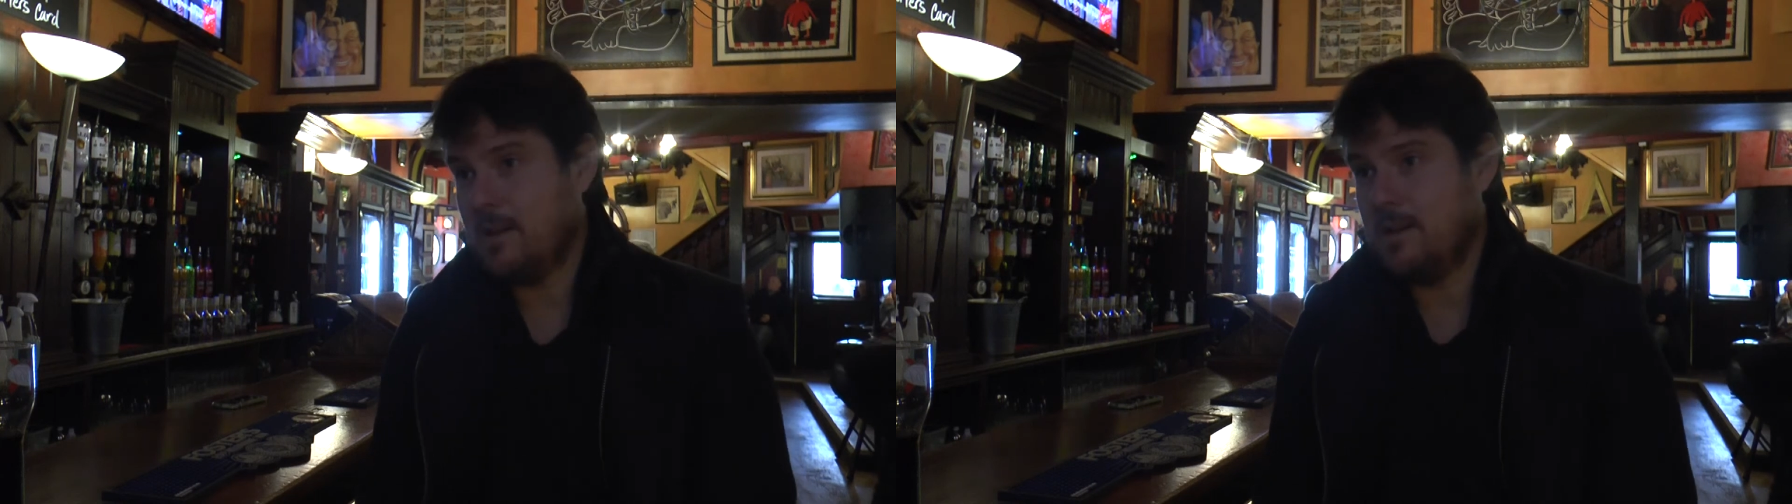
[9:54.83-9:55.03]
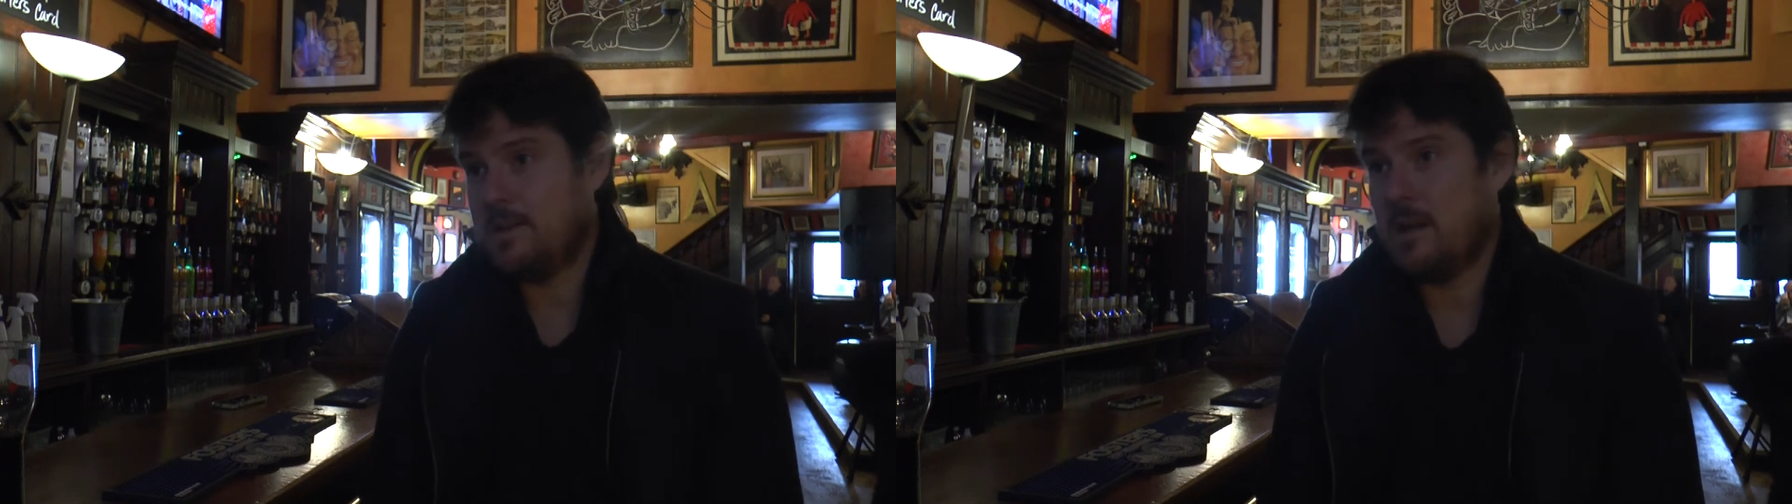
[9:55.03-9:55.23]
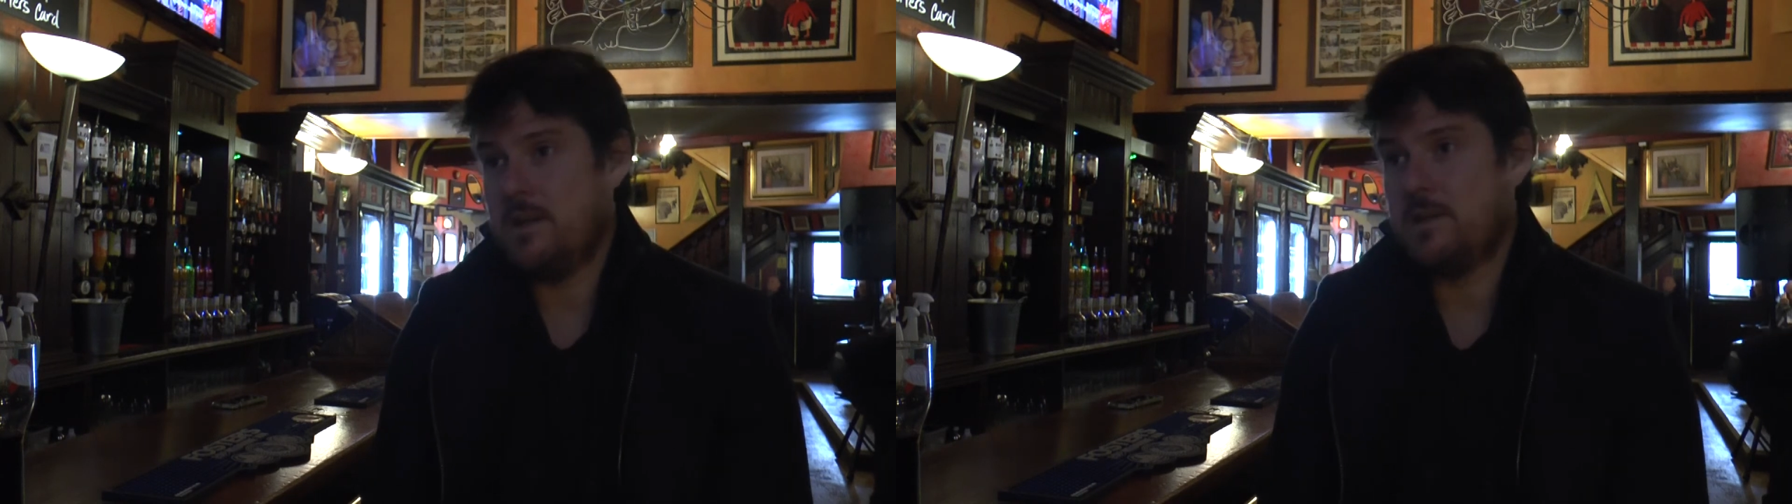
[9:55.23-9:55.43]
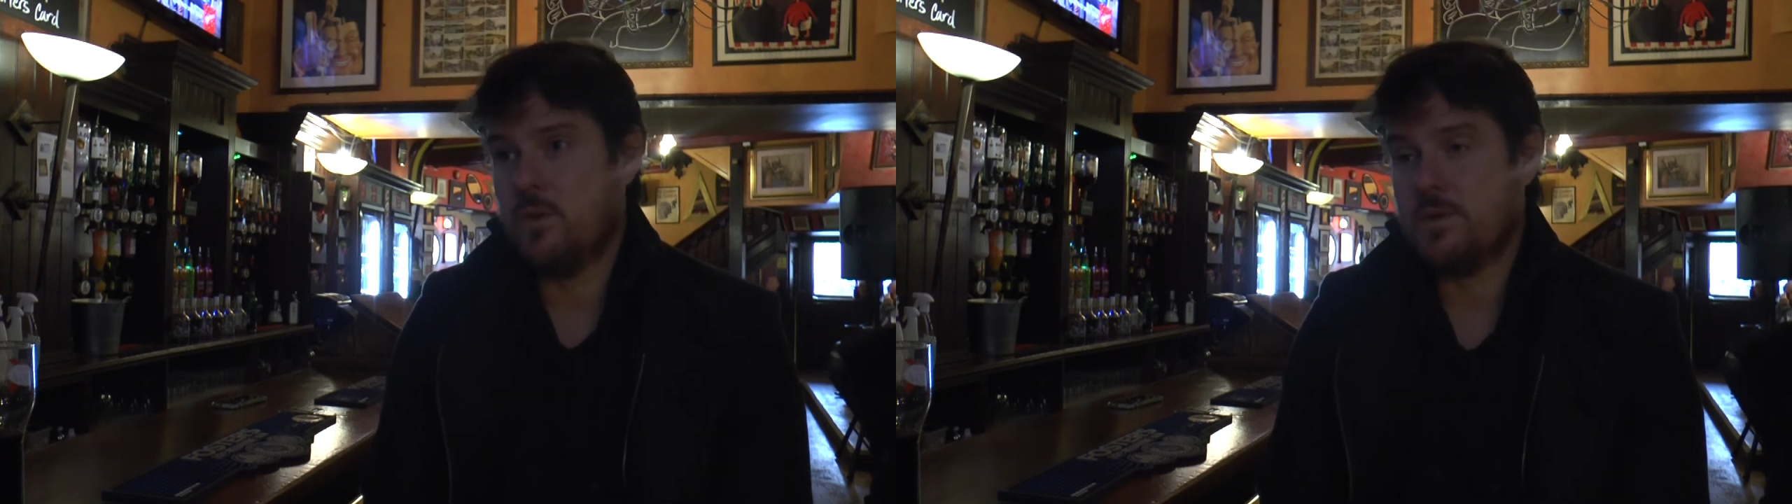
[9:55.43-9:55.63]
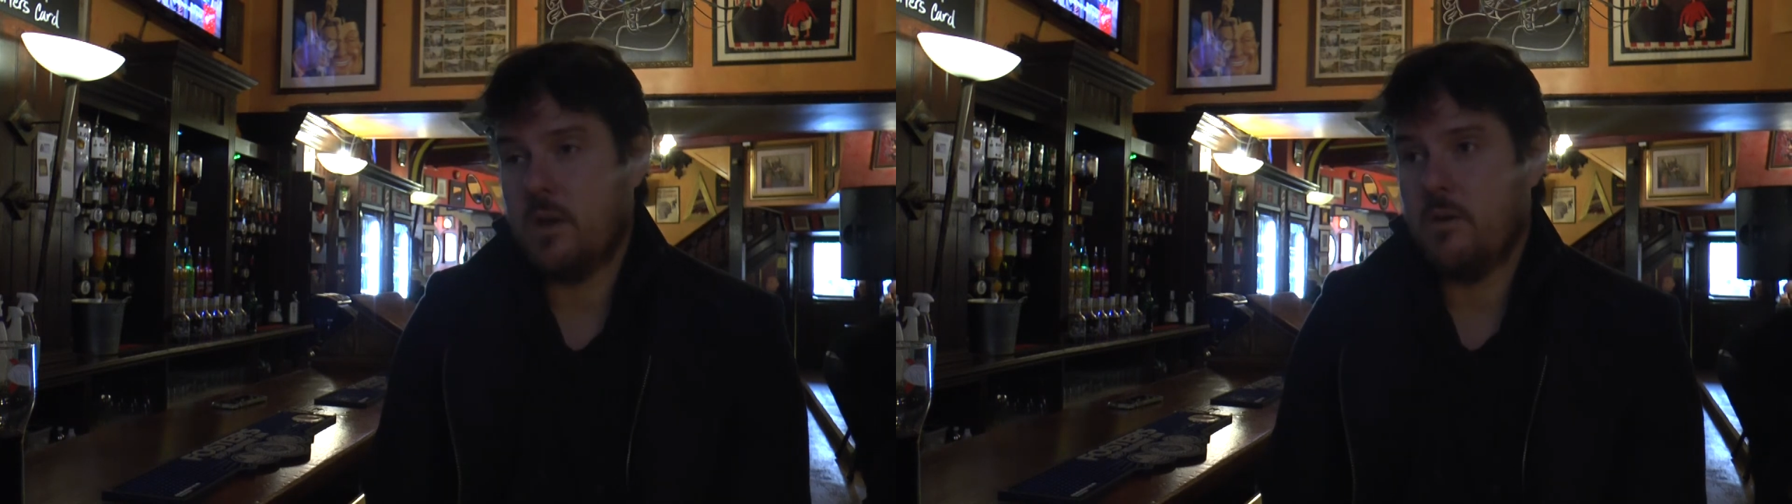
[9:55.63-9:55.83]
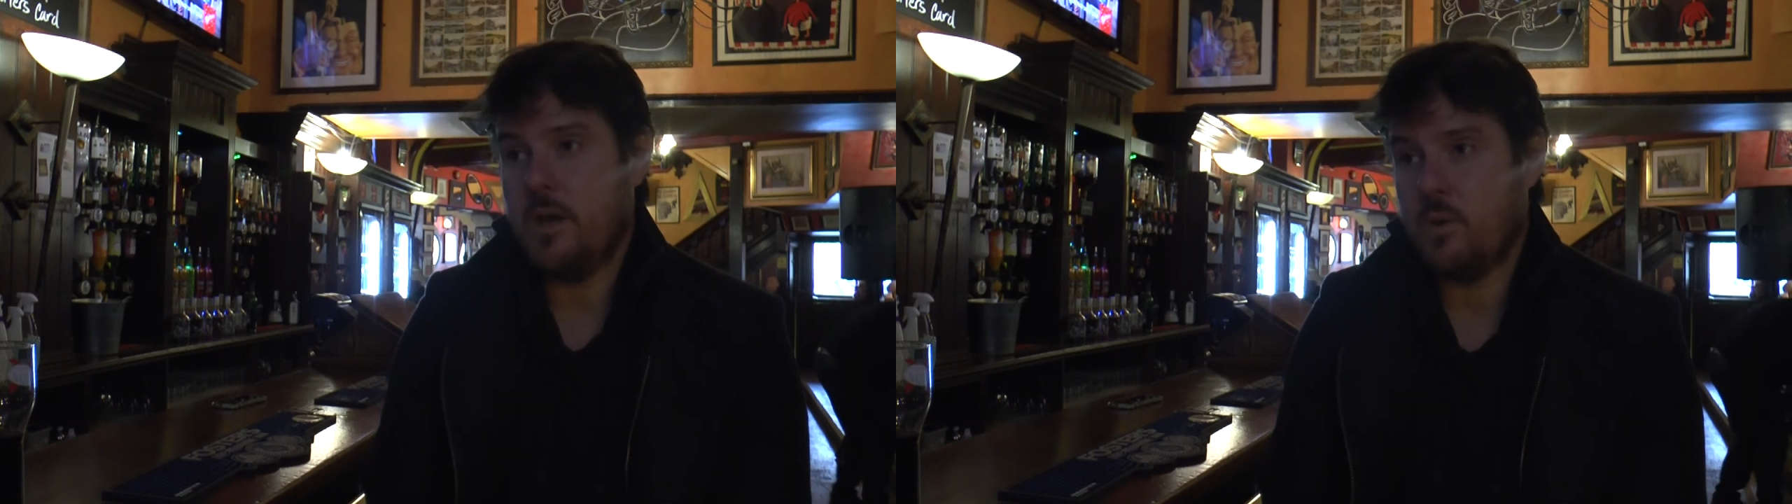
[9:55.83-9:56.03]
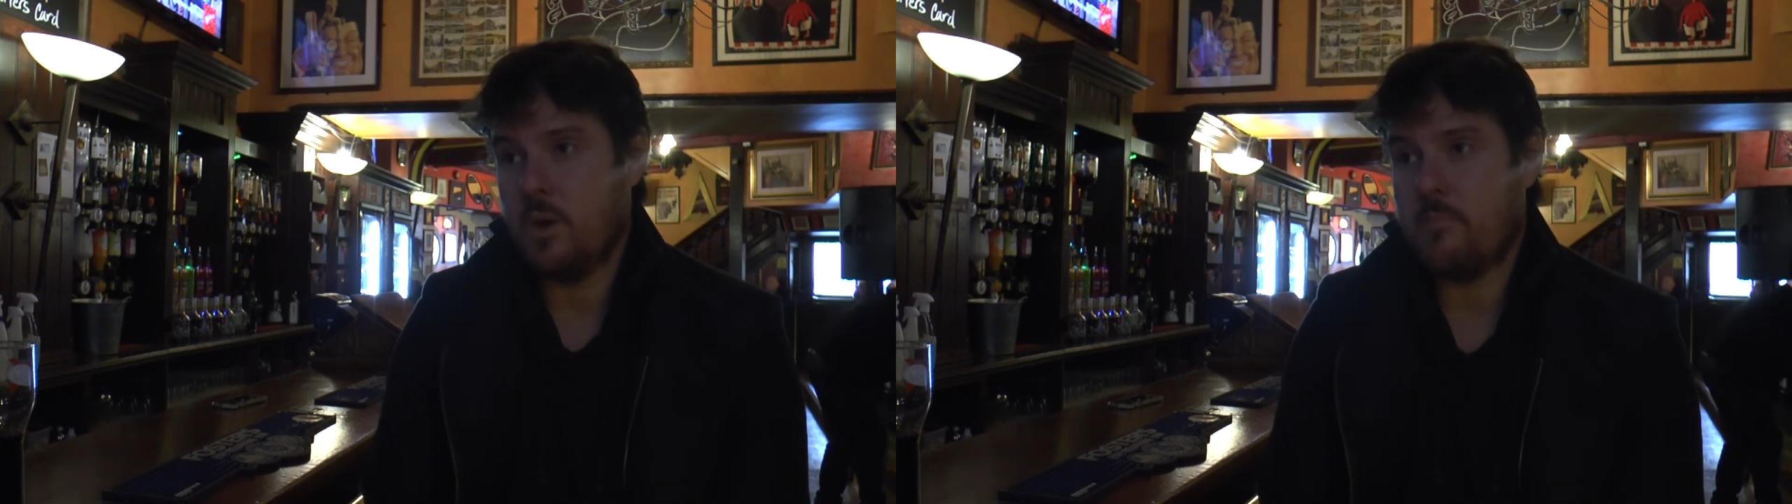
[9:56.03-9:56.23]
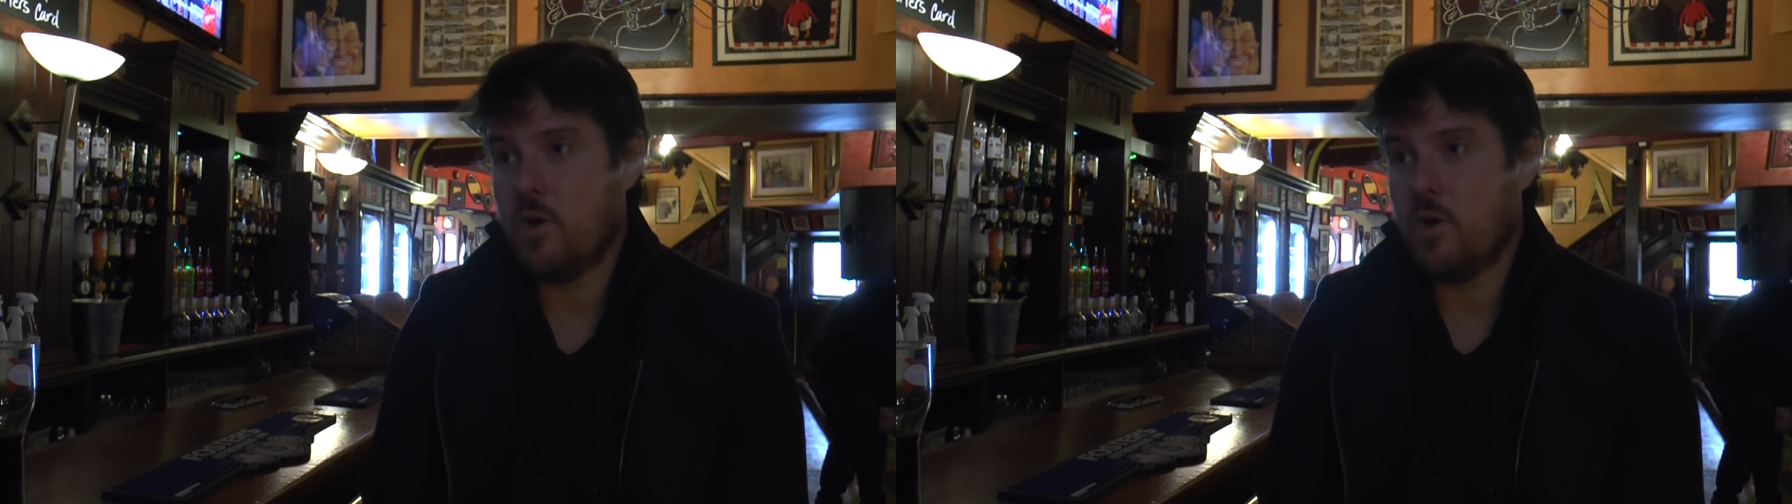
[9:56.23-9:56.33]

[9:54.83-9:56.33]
is also equally